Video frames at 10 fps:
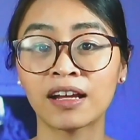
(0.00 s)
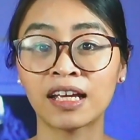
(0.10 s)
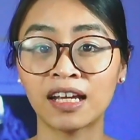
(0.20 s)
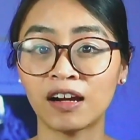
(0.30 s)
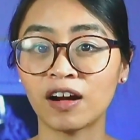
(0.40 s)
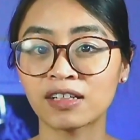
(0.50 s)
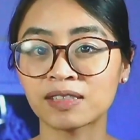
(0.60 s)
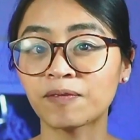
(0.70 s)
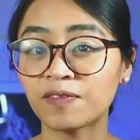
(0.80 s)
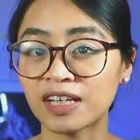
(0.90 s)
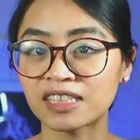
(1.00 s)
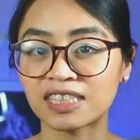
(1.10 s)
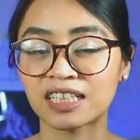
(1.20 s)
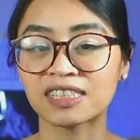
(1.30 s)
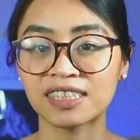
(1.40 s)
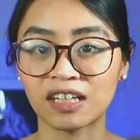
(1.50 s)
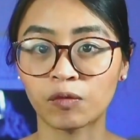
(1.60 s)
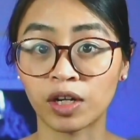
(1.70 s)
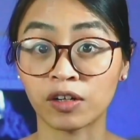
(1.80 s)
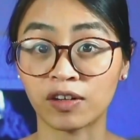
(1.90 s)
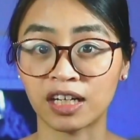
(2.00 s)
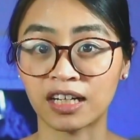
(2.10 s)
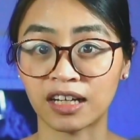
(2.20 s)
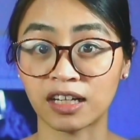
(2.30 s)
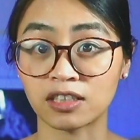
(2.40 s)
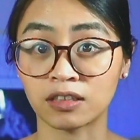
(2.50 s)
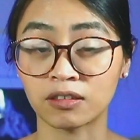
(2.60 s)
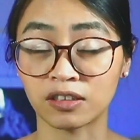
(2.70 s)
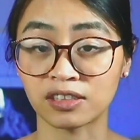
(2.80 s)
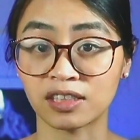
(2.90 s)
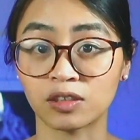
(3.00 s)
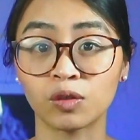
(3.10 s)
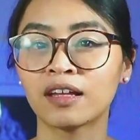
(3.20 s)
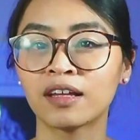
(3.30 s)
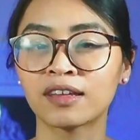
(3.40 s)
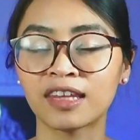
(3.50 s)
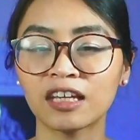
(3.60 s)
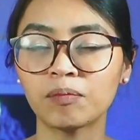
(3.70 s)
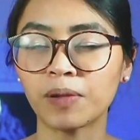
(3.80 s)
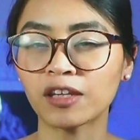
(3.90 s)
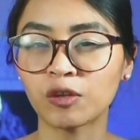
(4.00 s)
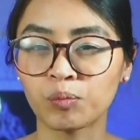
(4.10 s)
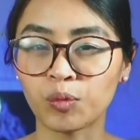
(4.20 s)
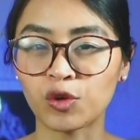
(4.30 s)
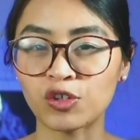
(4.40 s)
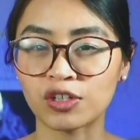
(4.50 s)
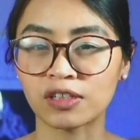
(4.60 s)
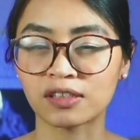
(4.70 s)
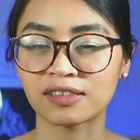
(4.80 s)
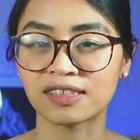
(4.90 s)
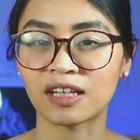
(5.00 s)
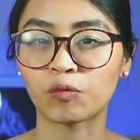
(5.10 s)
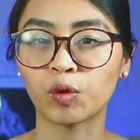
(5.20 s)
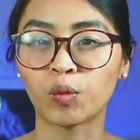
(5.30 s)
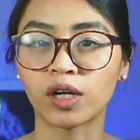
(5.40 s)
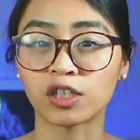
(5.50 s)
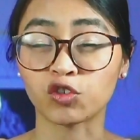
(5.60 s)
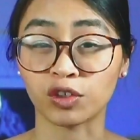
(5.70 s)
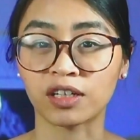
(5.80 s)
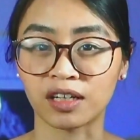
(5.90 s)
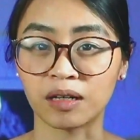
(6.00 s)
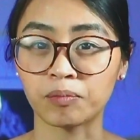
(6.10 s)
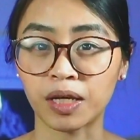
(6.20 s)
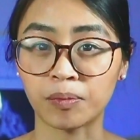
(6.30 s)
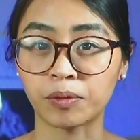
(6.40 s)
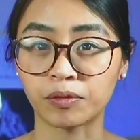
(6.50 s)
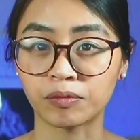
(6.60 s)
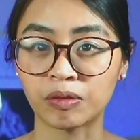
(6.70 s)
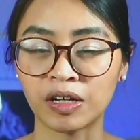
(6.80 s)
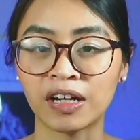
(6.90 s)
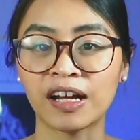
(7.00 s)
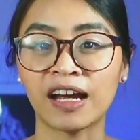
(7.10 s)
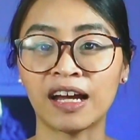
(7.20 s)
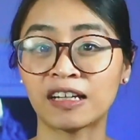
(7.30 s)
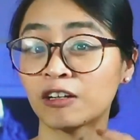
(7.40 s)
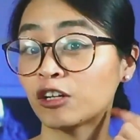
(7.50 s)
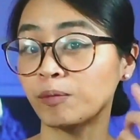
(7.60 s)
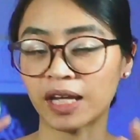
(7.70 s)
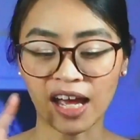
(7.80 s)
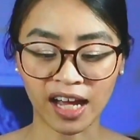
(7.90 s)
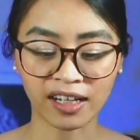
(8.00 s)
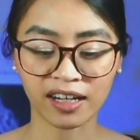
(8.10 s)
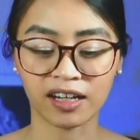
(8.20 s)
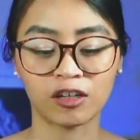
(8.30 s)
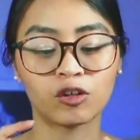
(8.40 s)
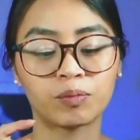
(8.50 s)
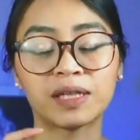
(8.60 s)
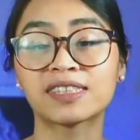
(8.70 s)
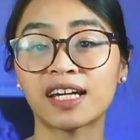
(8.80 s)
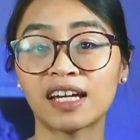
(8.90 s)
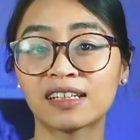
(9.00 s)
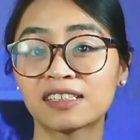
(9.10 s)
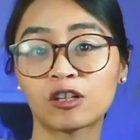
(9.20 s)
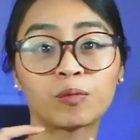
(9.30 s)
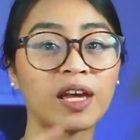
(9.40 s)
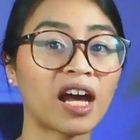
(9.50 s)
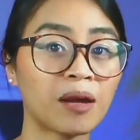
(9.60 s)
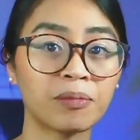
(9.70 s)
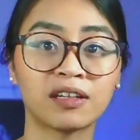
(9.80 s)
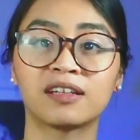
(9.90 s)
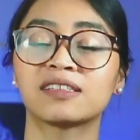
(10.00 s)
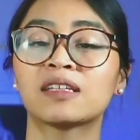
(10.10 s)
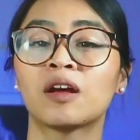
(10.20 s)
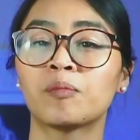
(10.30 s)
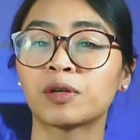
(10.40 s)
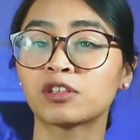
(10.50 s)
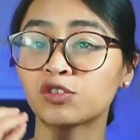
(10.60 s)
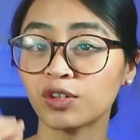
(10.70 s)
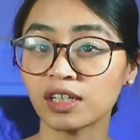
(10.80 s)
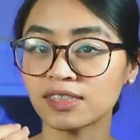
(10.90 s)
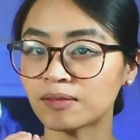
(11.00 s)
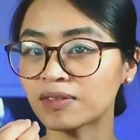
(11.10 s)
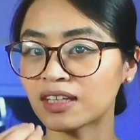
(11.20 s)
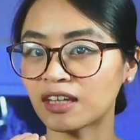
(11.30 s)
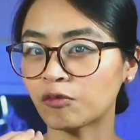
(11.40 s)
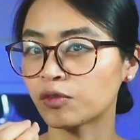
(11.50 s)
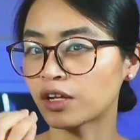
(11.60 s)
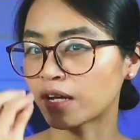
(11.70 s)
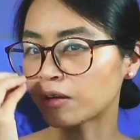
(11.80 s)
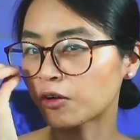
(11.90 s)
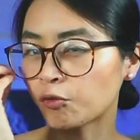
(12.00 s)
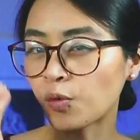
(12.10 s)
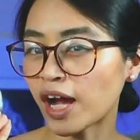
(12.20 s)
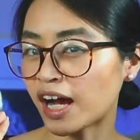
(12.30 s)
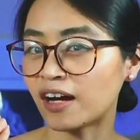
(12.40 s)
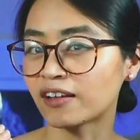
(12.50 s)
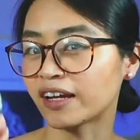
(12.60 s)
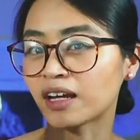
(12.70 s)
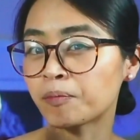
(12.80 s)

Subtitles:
Here are some things to consider when creating engaging content. Think about the emotions that we want to trigger in people. And it could be anger, it could be sadness, it could be happiness, but trigger something that will like, wow, like a